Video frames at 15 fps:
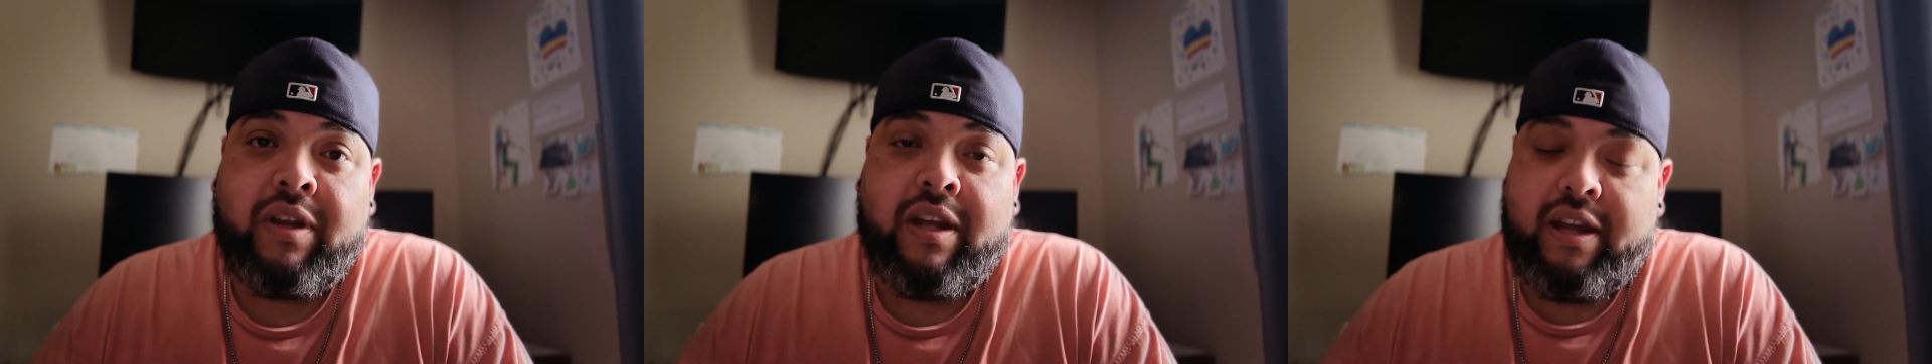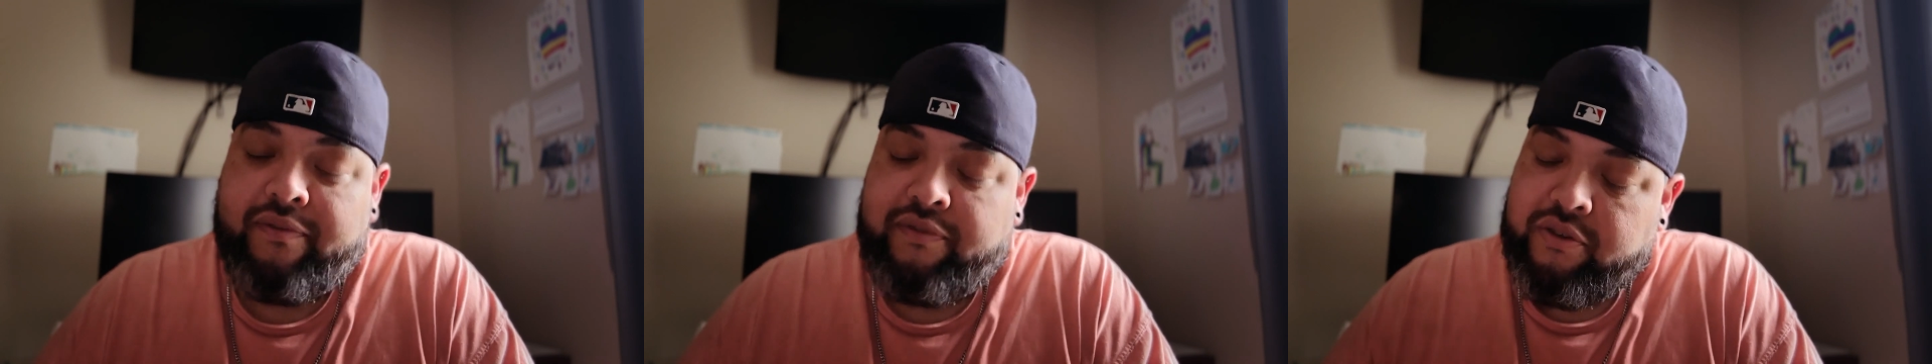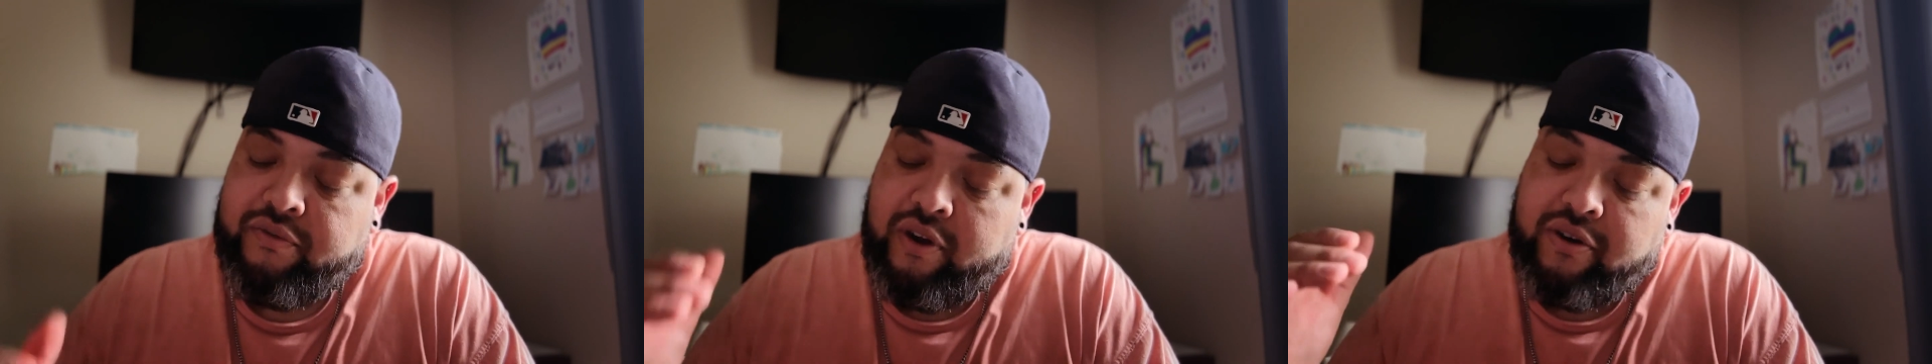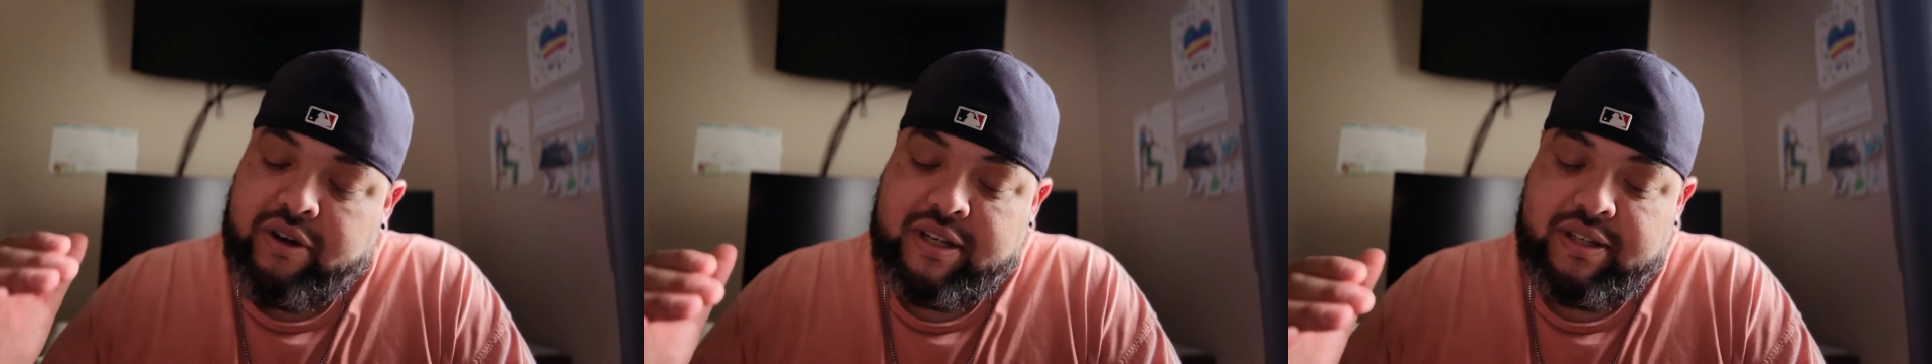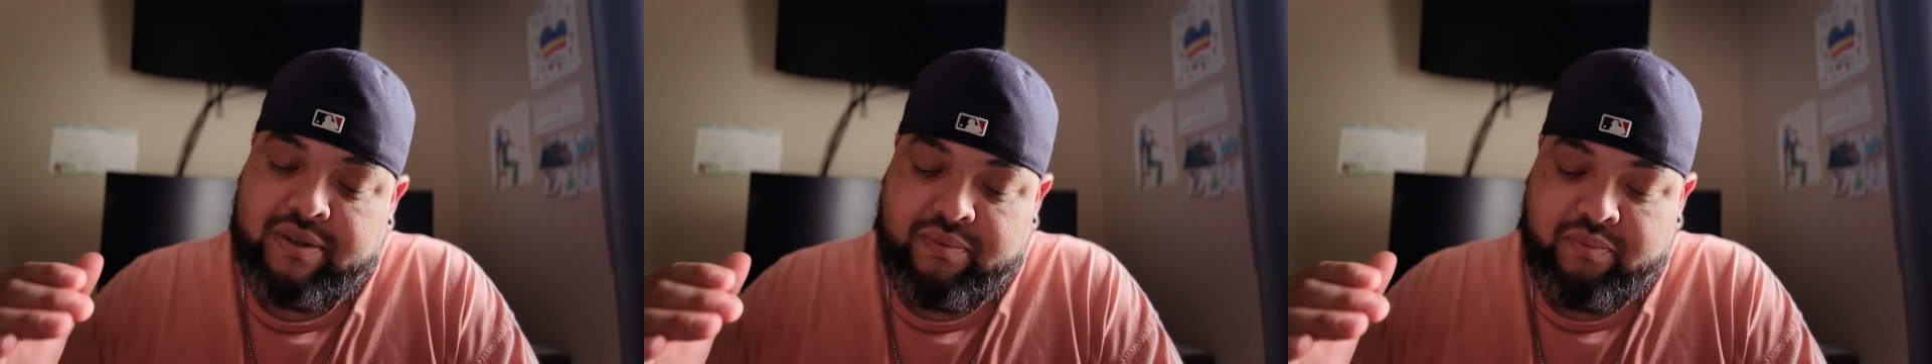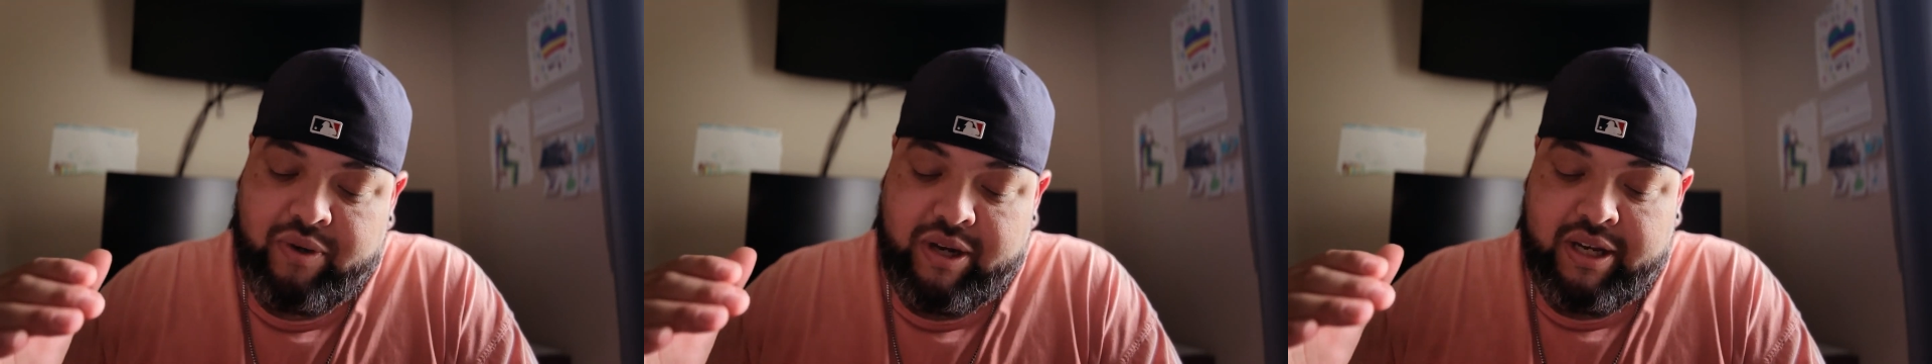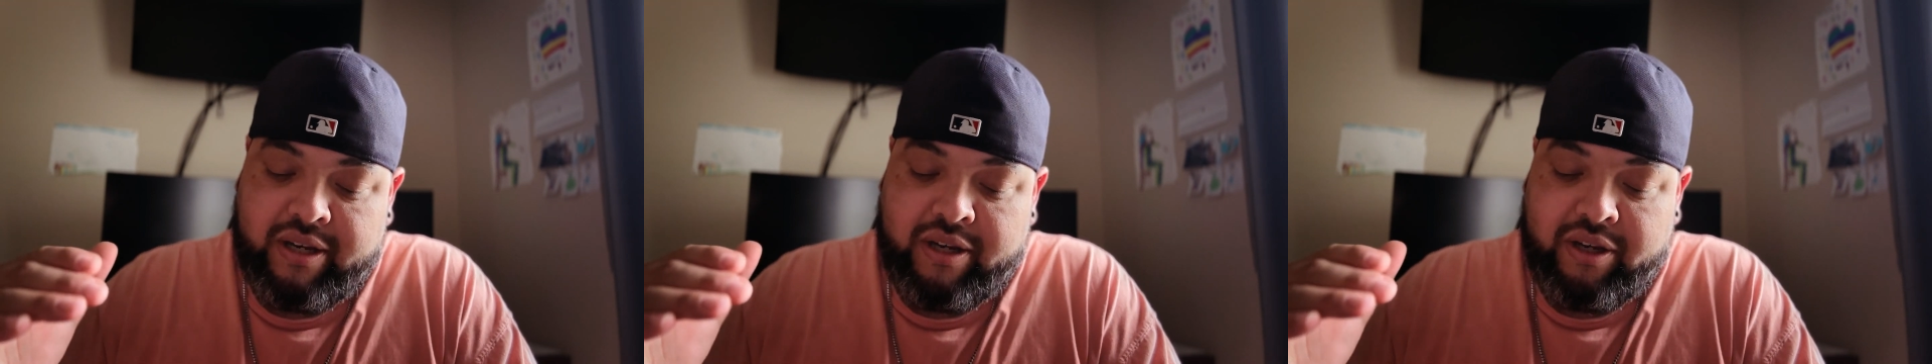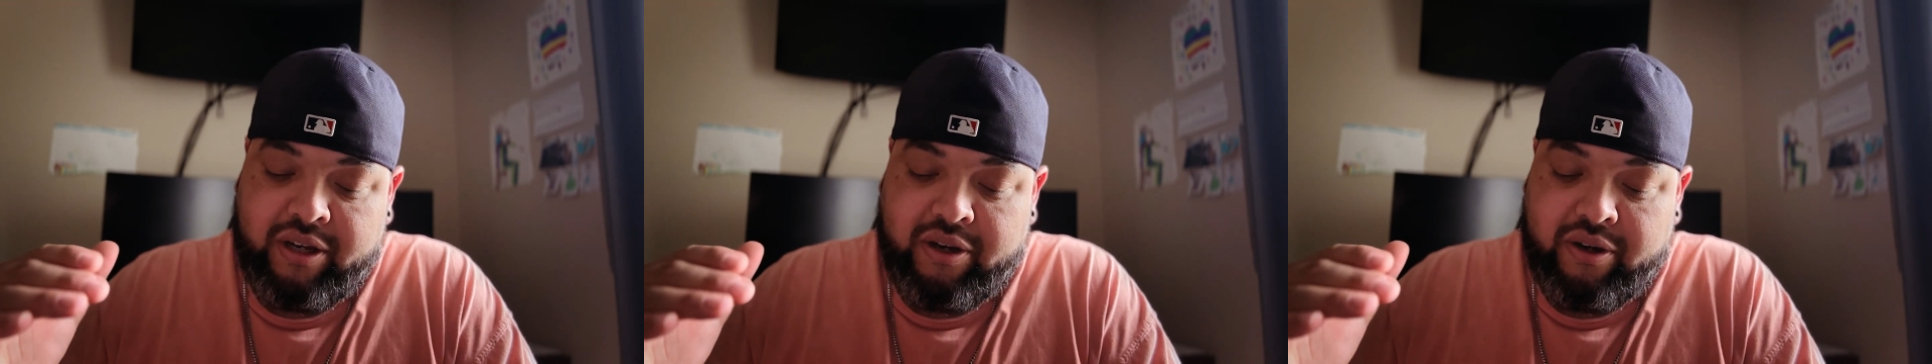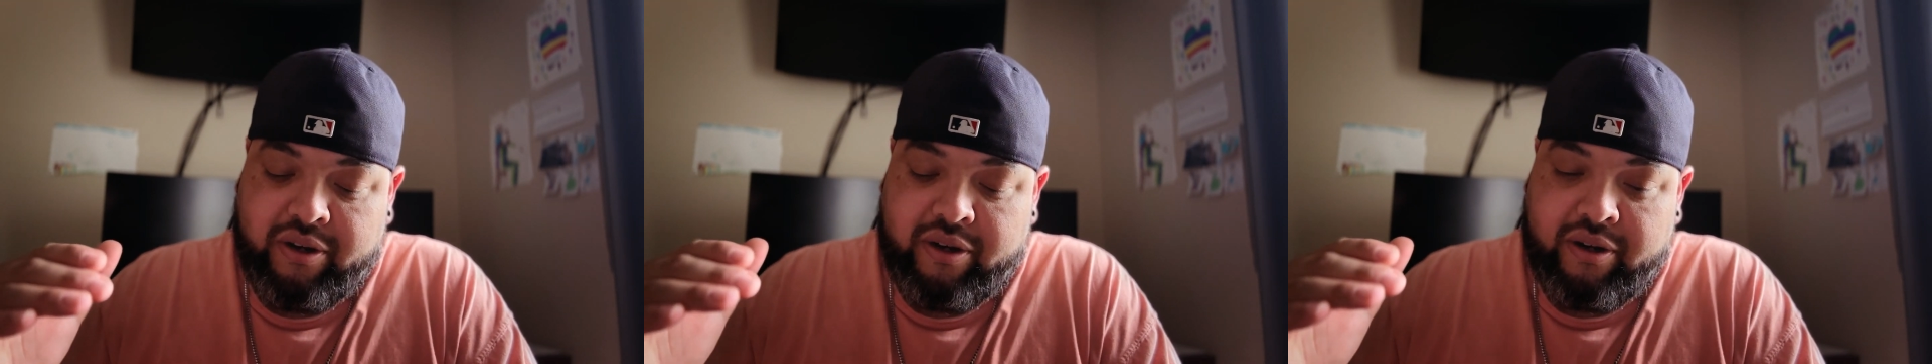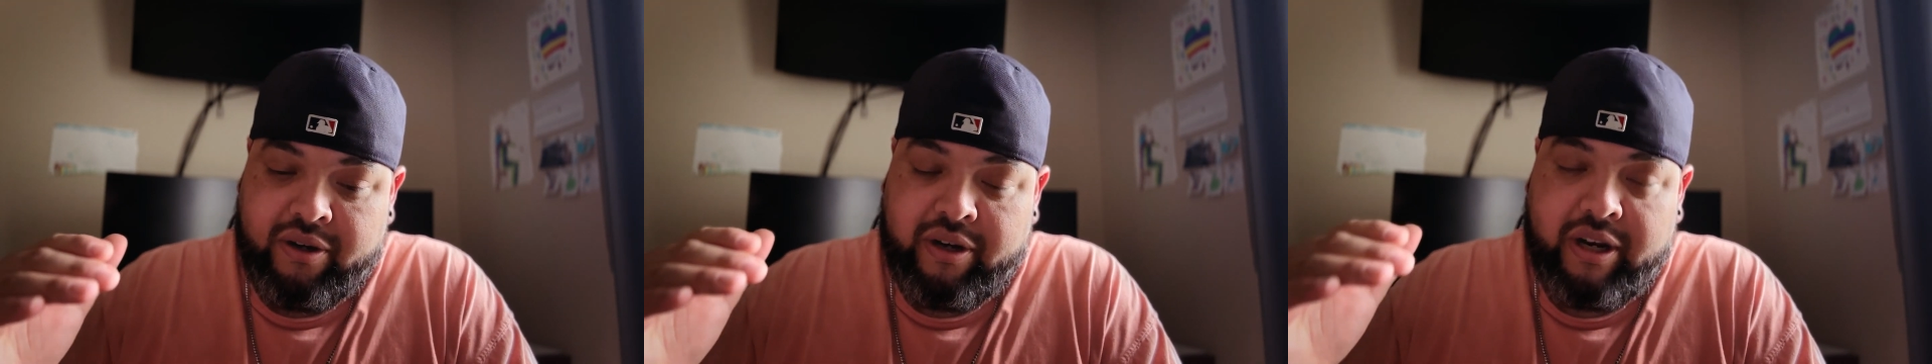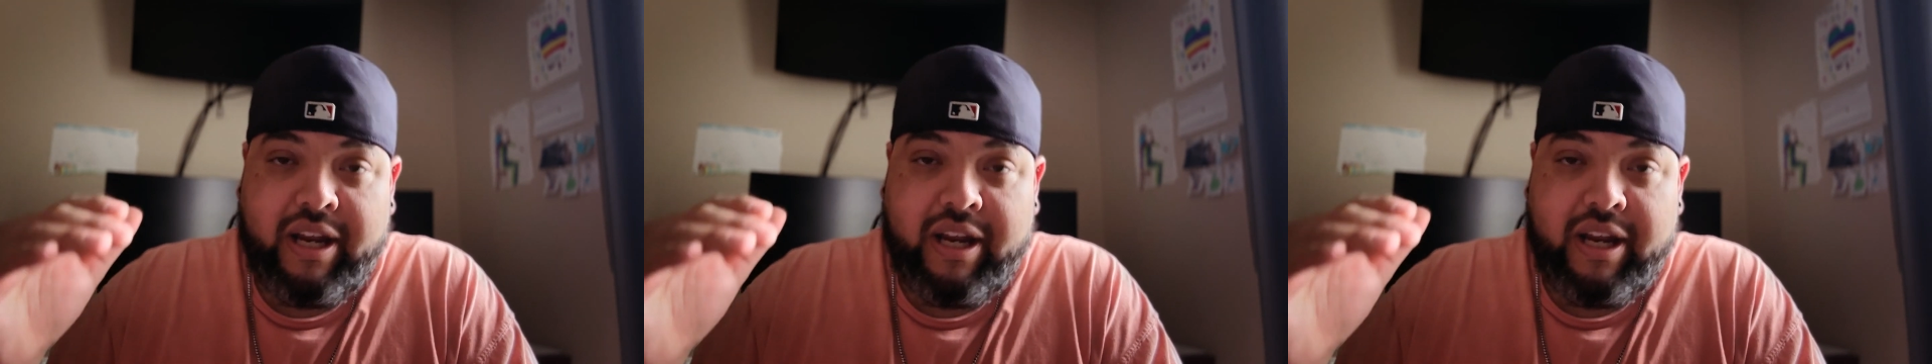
If you noticed when you're